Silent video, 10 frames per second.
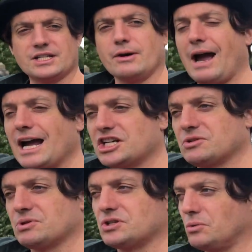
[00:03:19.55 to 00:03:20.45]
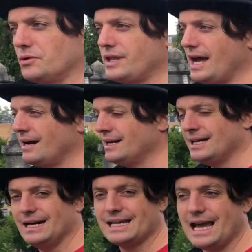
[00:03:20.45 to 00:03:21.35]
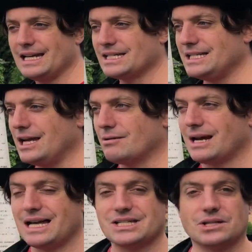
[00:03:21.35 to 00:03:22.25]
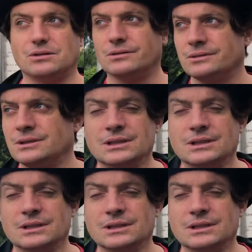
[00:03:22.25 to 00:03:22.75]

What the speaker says: as though ashes were stored there. Again, it's neoclassical.